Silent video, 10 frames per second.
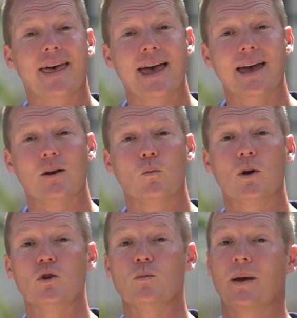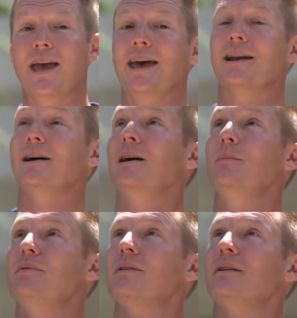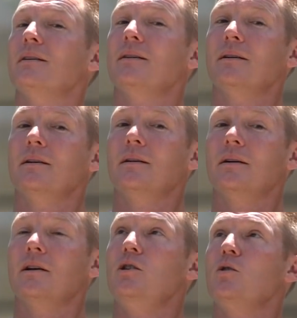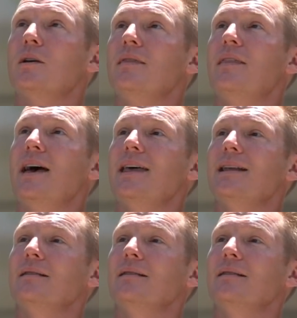then when you pan up, you can then